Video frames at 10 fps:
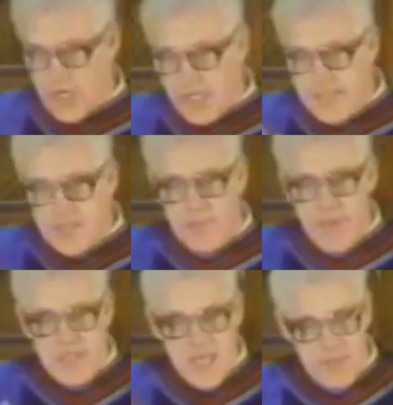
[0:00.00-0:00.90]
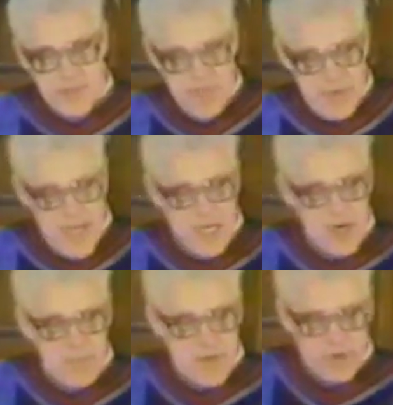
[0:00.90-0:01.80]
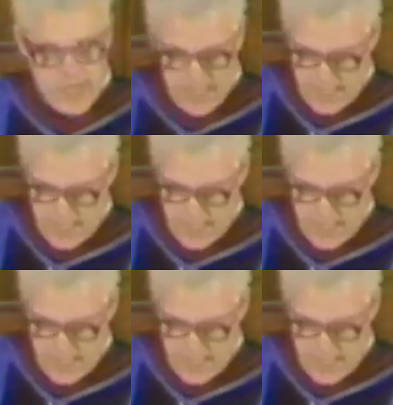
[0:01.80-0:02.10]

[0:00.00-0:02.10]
at least it'll be dim in the back of your memory